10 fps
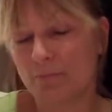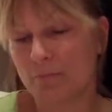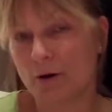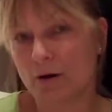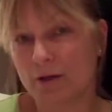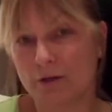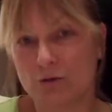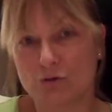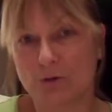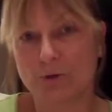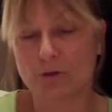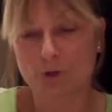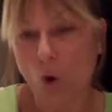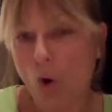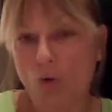market contributors,
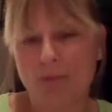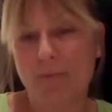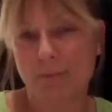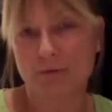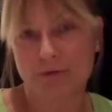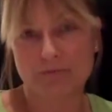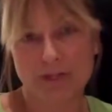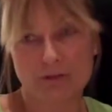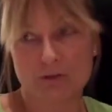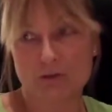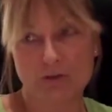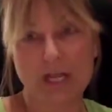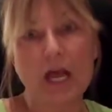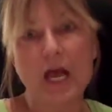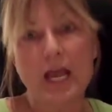all the members of the industry.
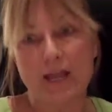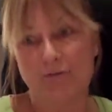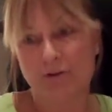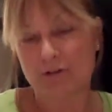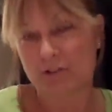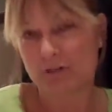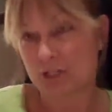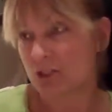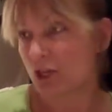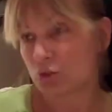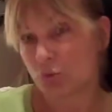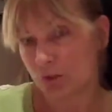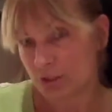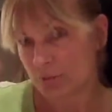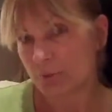If there's a recession, will
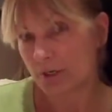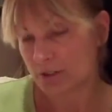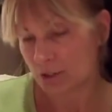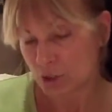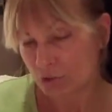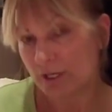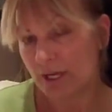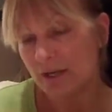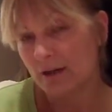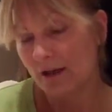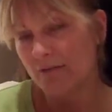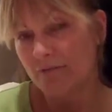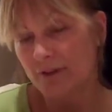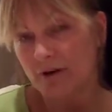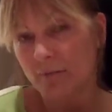experience a shrinking of
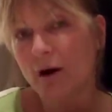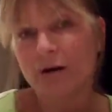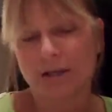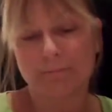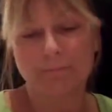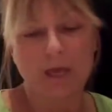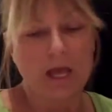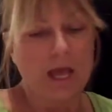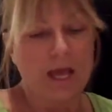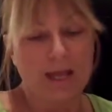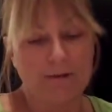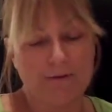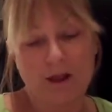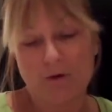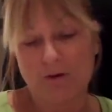their market. If,
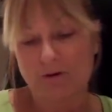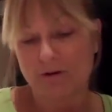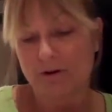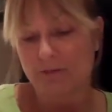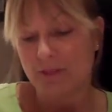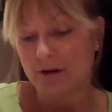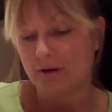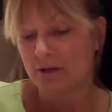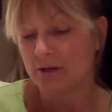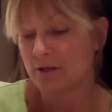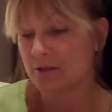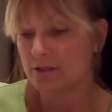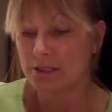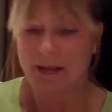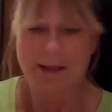however, there
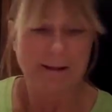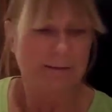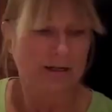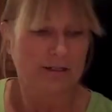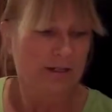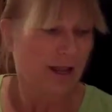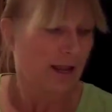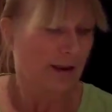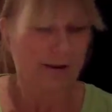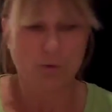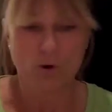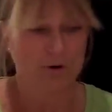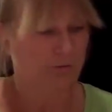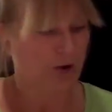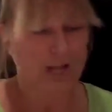is, let's say,
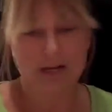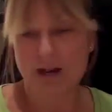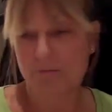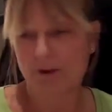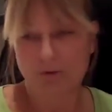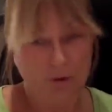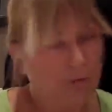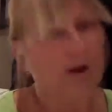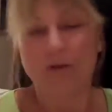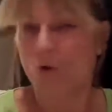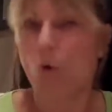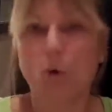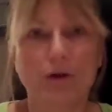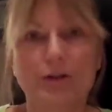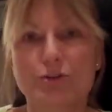wonderful economic growth, the
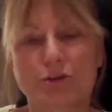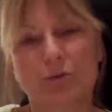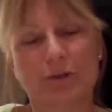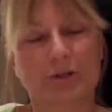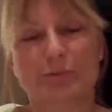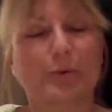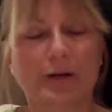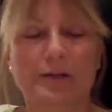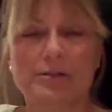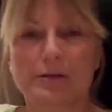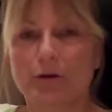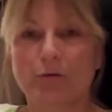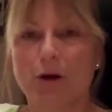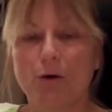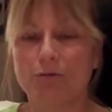whole industry will experience the
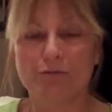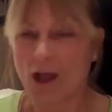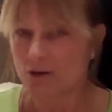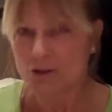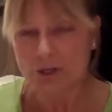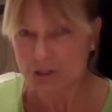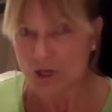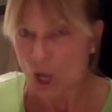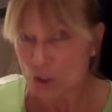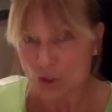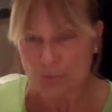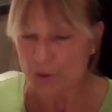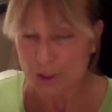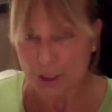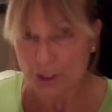growth. Not just your
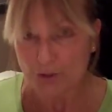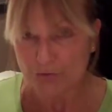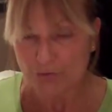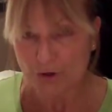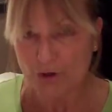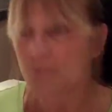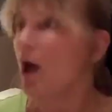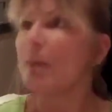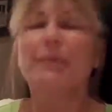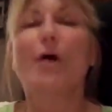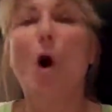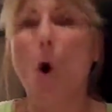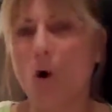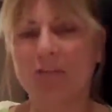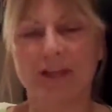particular firm, but
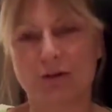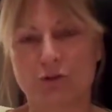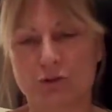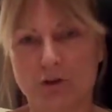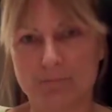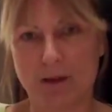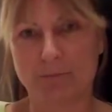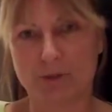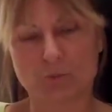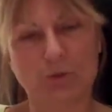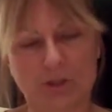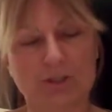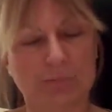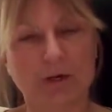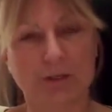all the industry members will
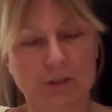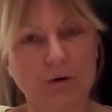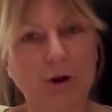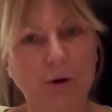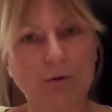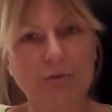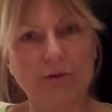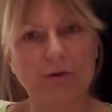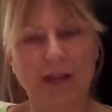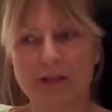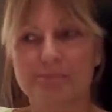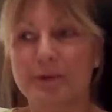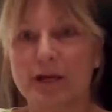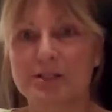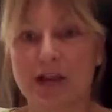experience growth, okay?
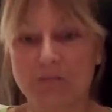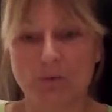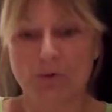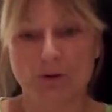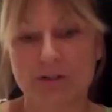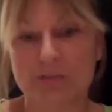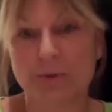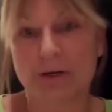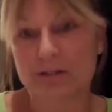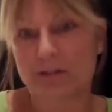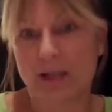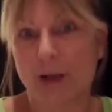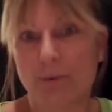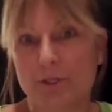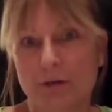Because everyone will experience the
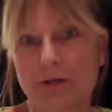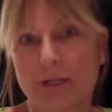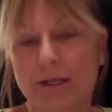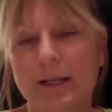opportunity.